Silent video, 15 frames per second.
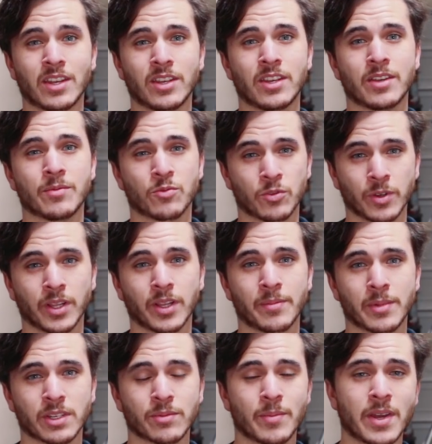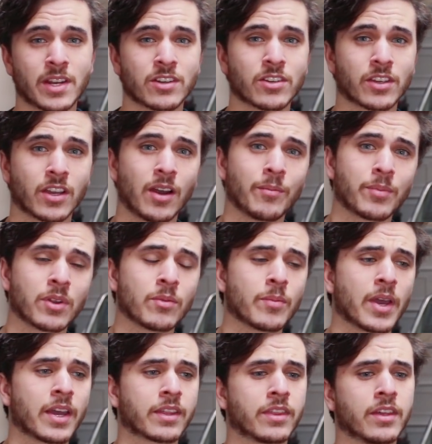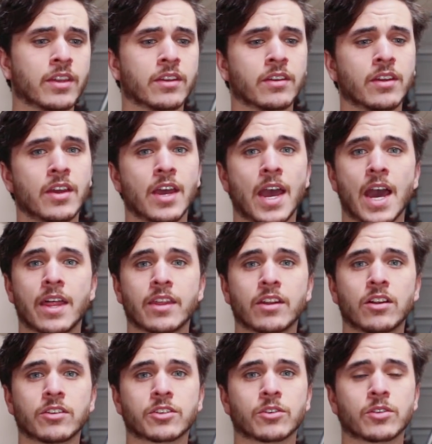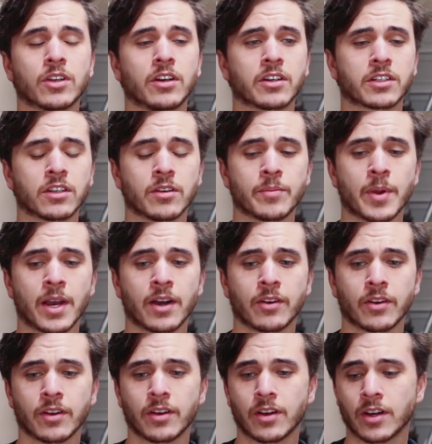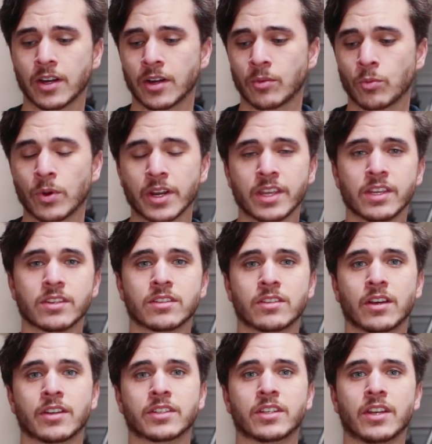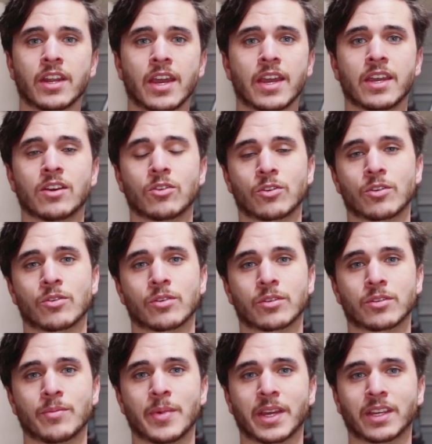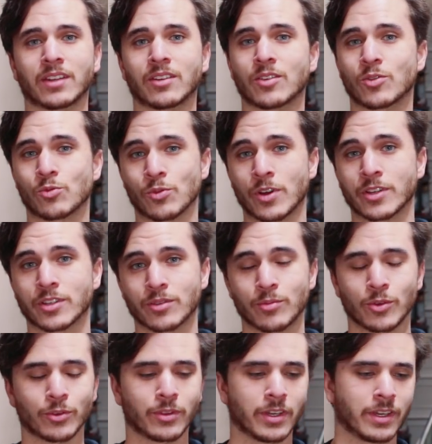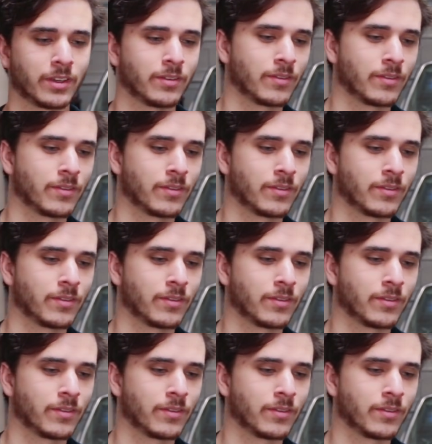he really mismanaged the company back then, and then also talked about what he has done today in order to make it run smoothly.